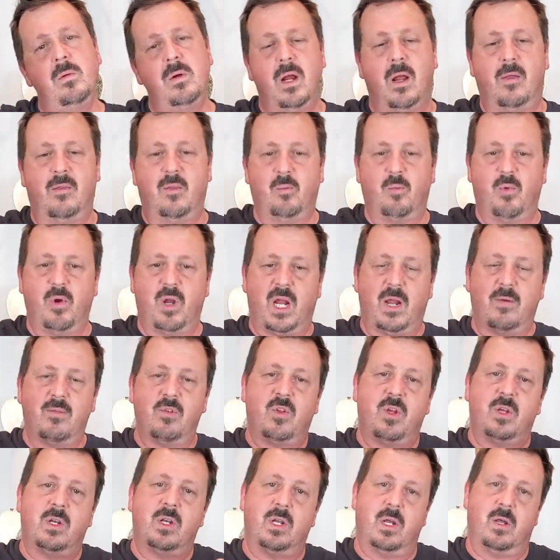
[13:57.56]
and then bring
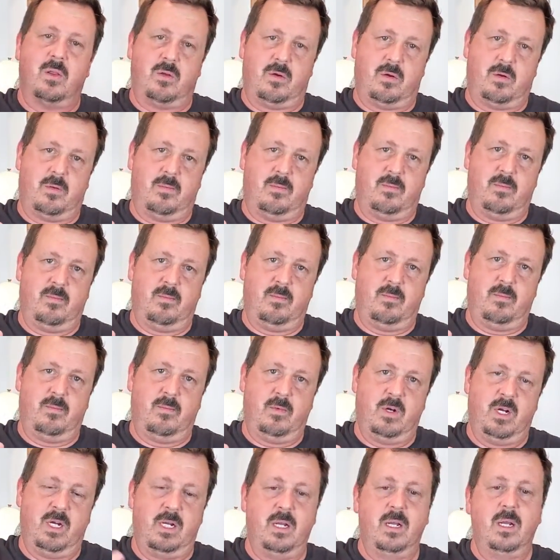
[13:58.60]
everything together,
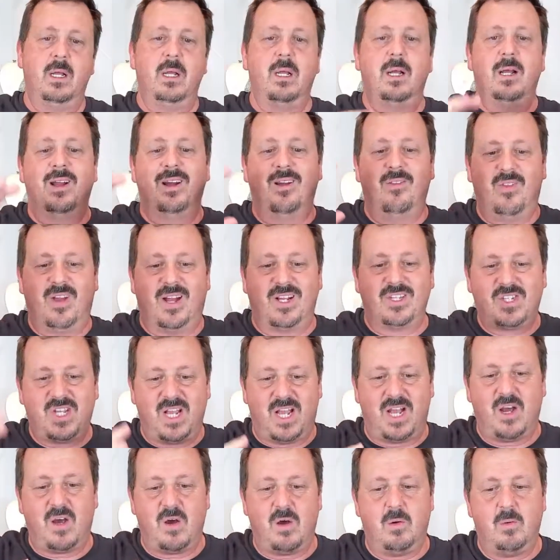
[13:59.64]
right? And that's
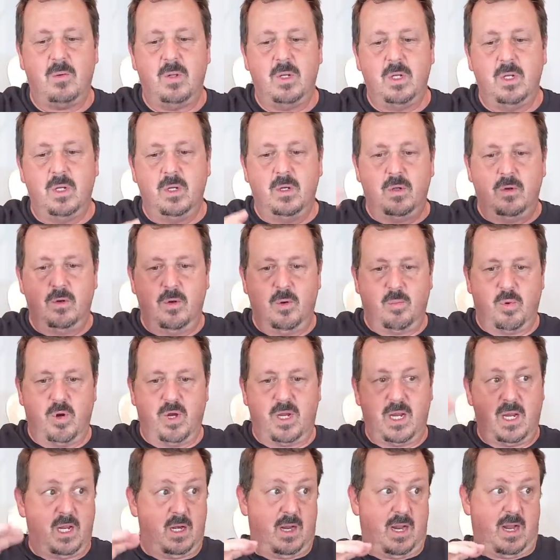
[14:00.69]
how you're
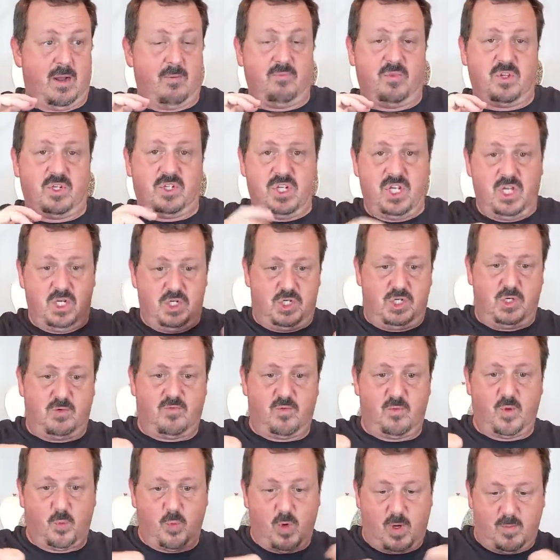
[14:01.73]
bringing it up, the tension
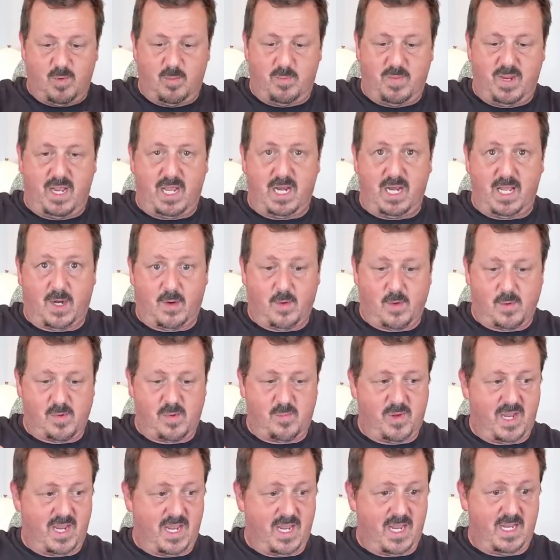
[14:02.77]
from the rubber band, like a rubber
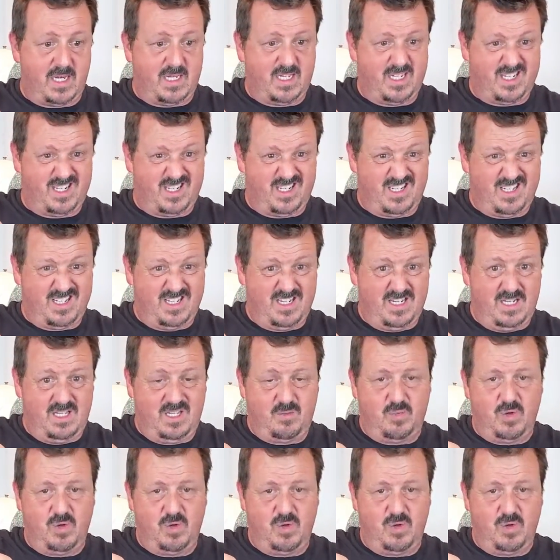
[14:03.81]
band, and then